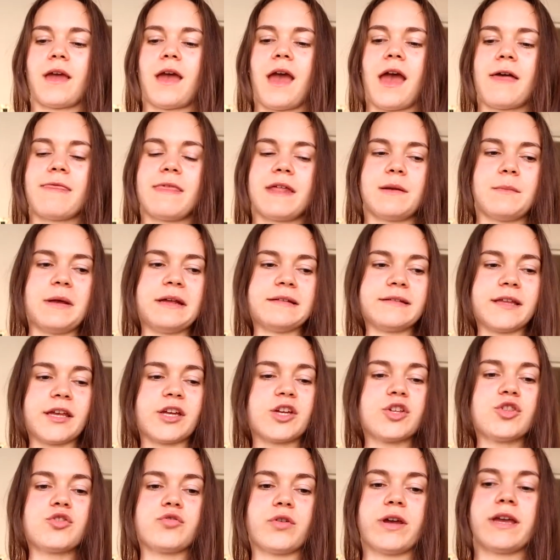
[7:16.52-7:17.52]
and then it makes
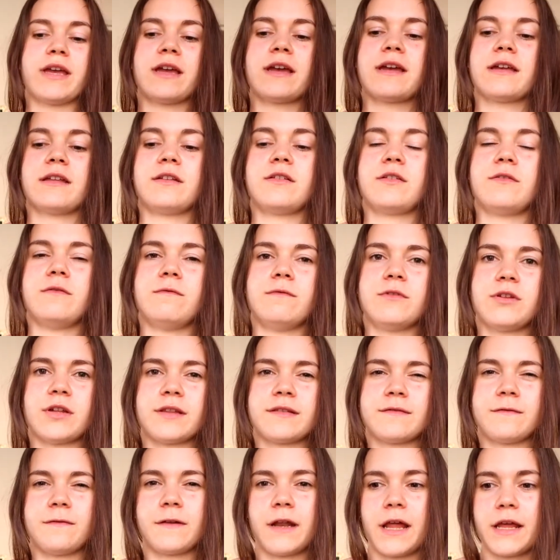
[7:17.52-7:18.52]
like a drink
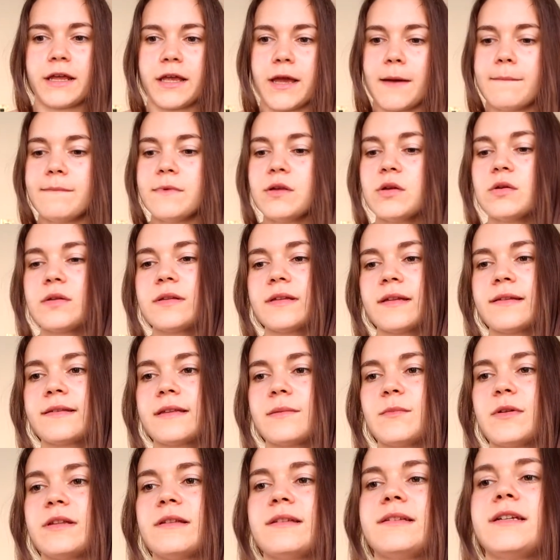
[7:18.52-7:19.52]
just for like immune
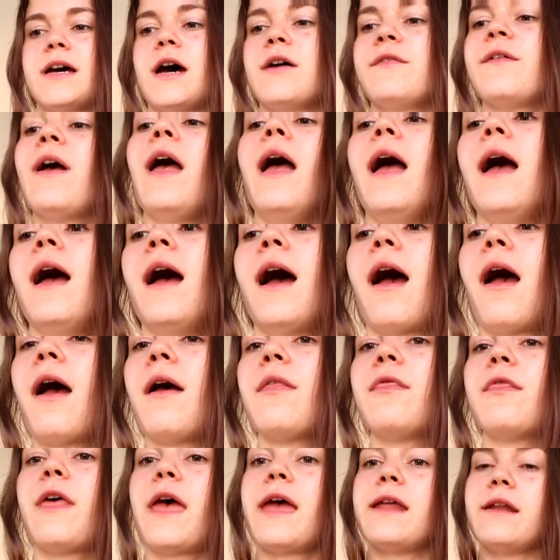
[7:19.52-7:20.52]
system and stuff.
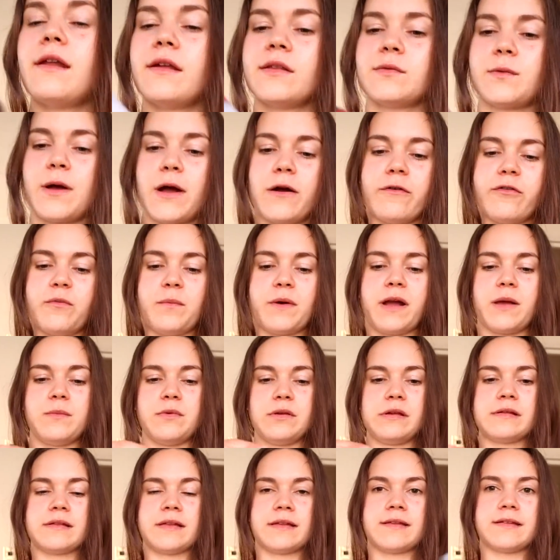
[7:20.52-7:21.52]
And then as well for my
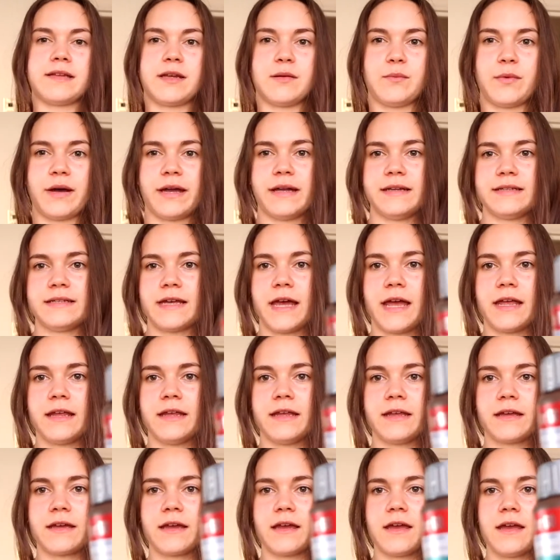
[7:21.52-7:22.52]
immune system, I
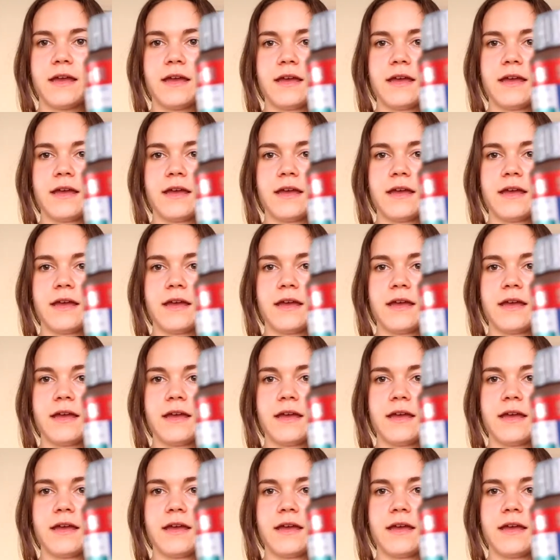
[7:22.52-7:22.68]
take